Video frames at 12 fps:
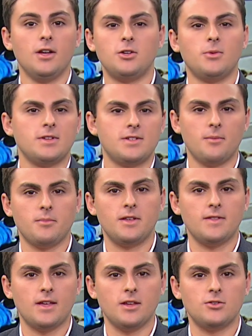doing something
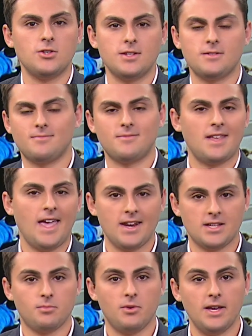that you just can't
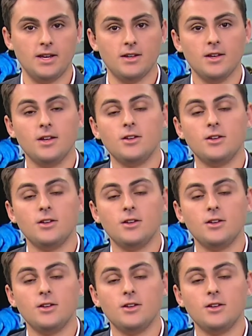explain,